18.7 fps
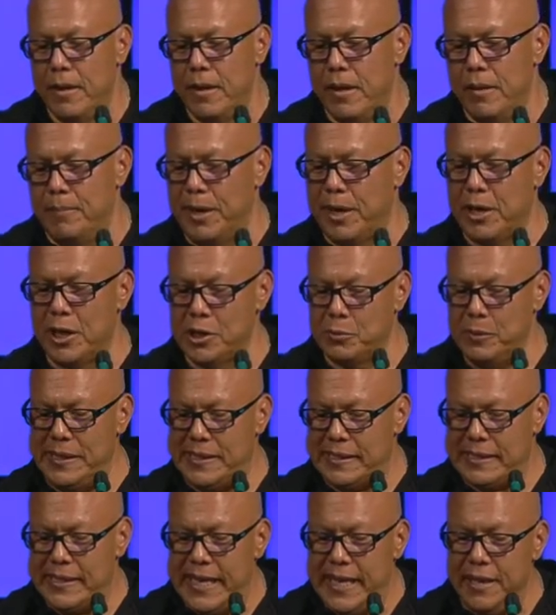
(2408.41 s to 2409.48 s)
Because we
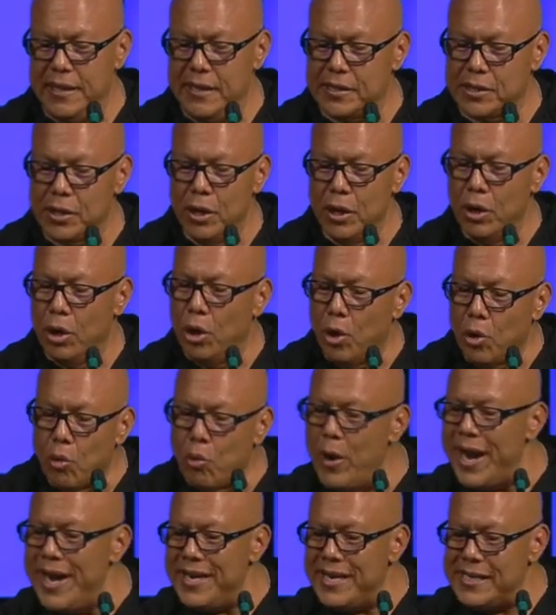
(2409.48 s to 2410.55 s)
see this
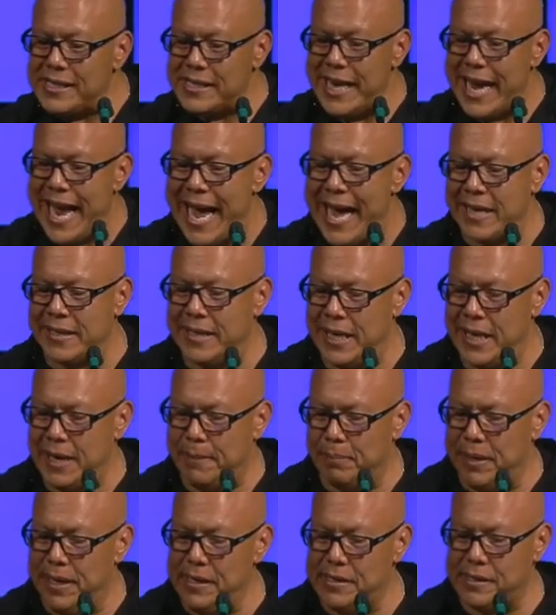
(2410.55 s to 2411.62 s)
horrendous act take
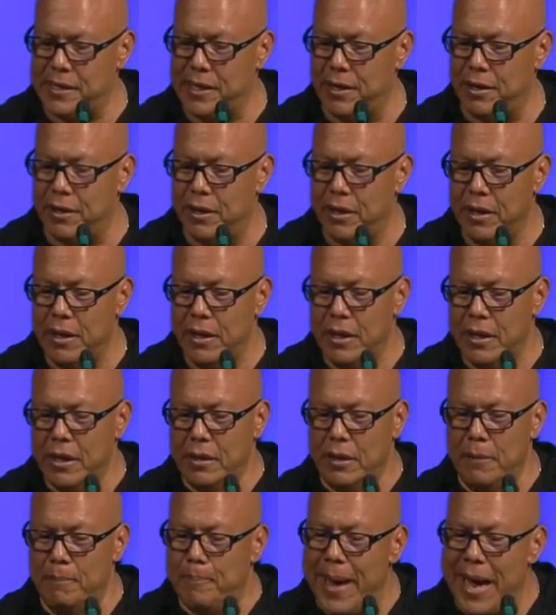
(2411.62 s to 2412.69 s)
place here.
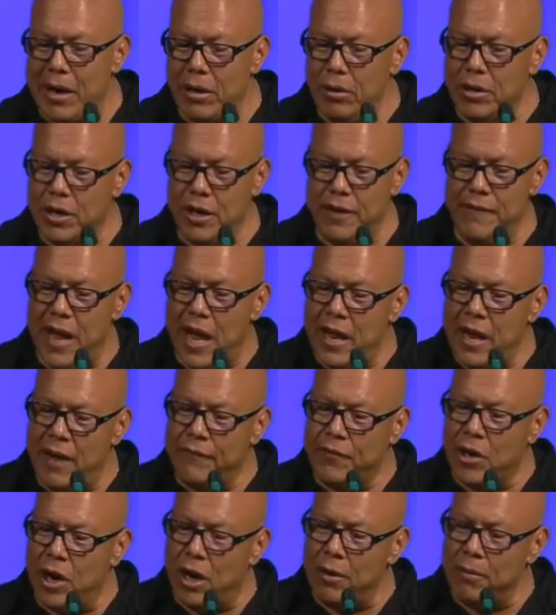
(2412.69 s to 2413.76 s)
The battle could not have
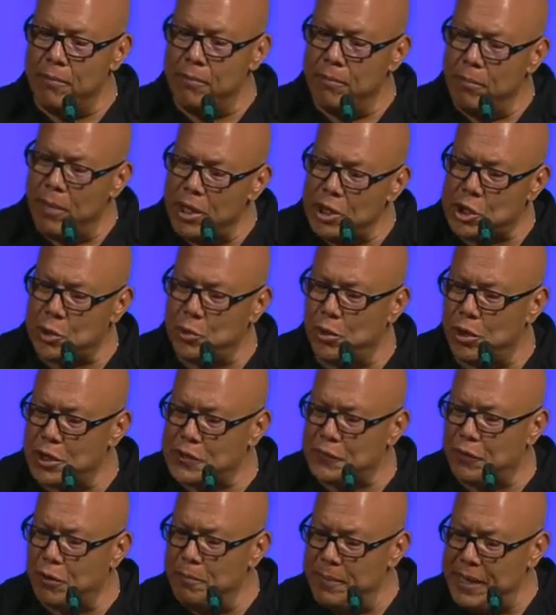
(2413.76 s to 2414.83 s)
gone much worse
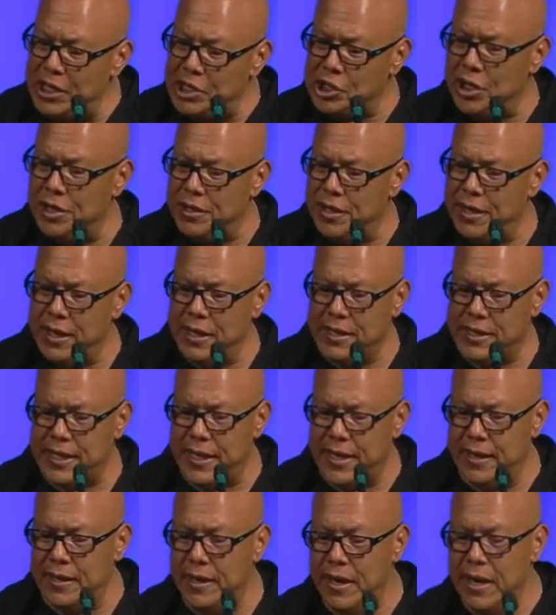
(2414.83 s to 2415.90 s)
for Mesha than it
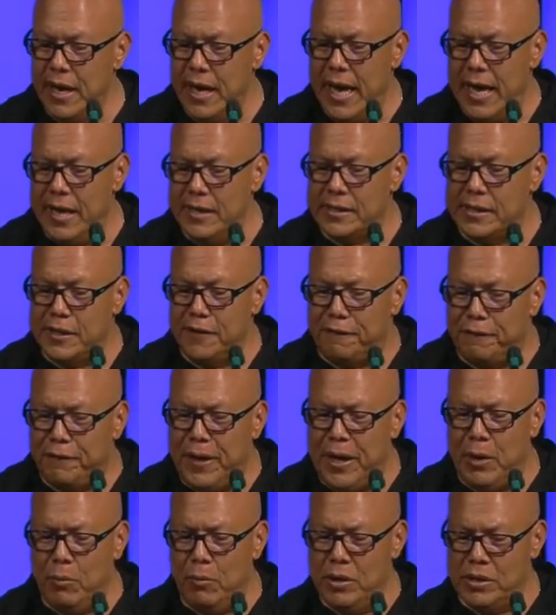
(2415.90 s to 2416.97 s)
did, and his
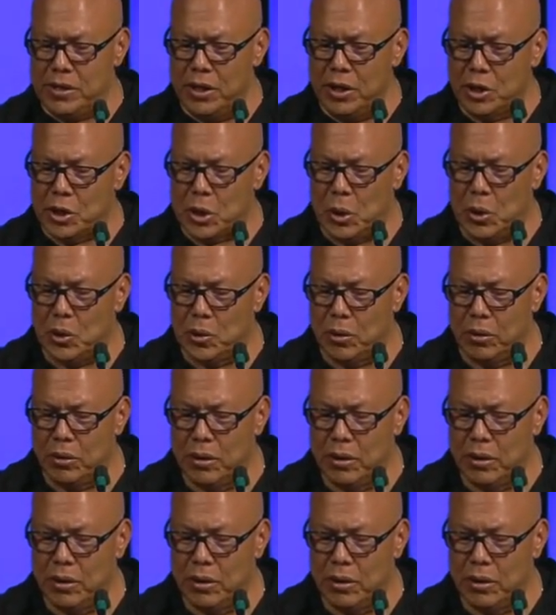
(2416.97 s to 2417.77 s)
defeat was in total.